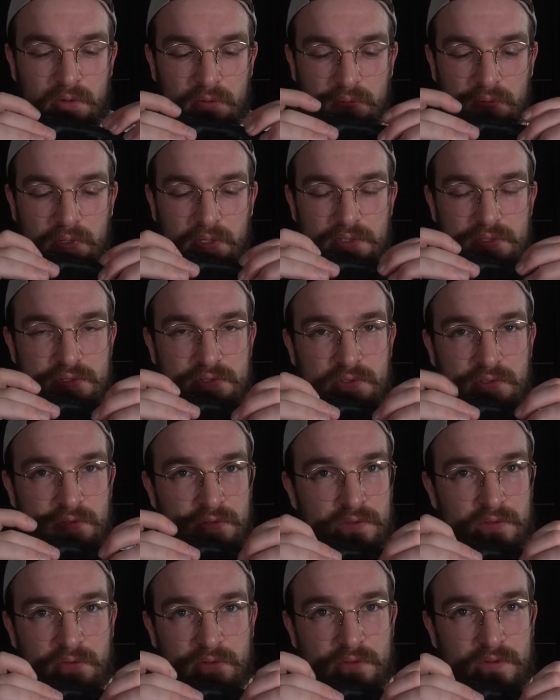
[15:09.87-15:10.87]
which
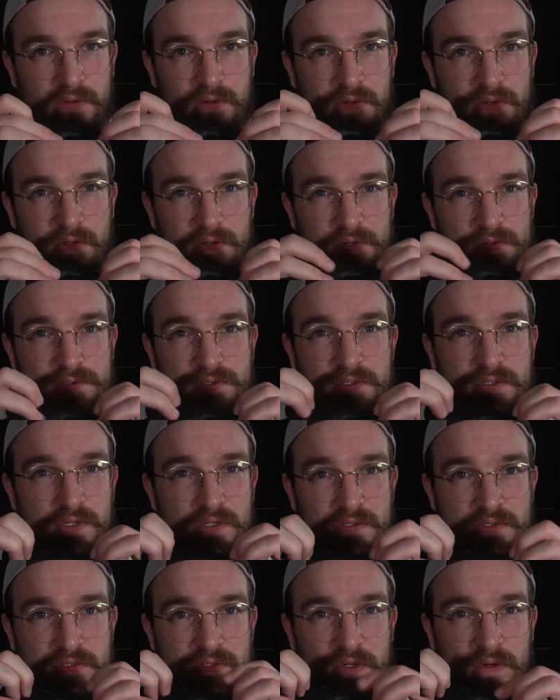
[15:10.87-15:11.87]
is
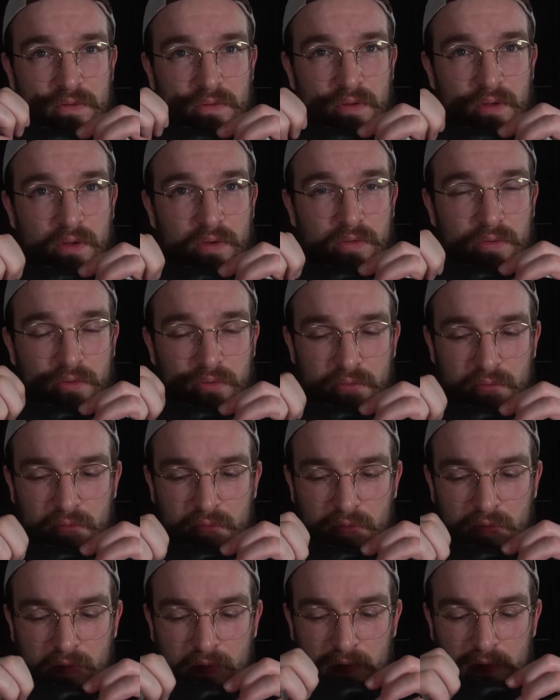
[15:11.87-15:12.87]
just so loaded
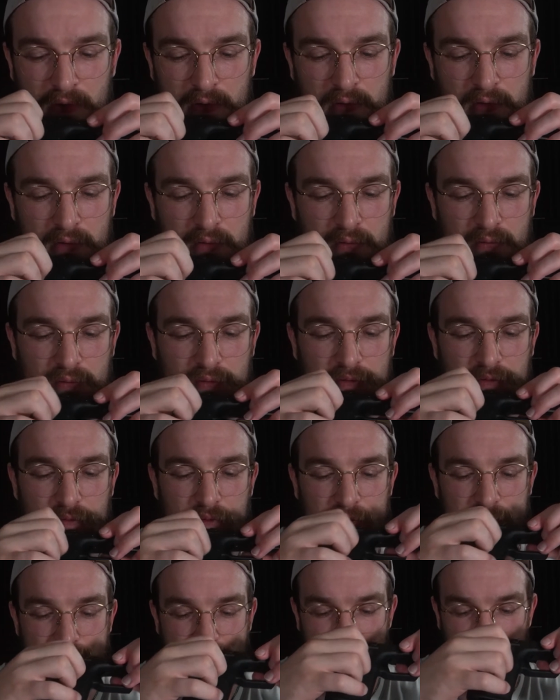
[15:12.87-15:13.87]
with
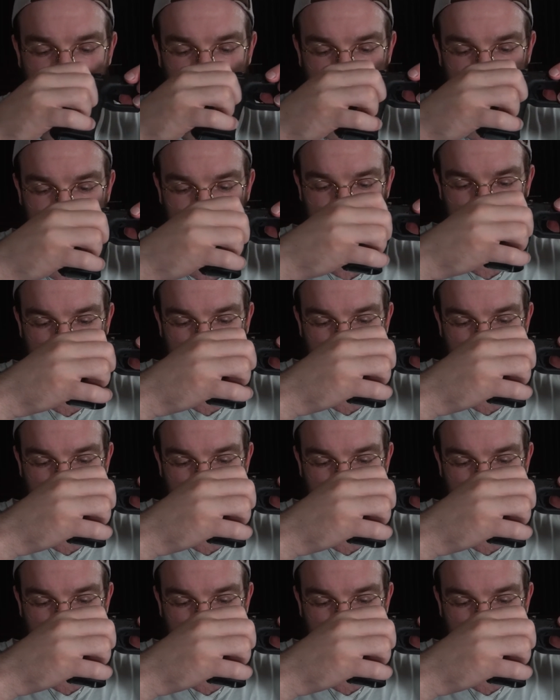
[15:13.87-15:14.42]
great sounds.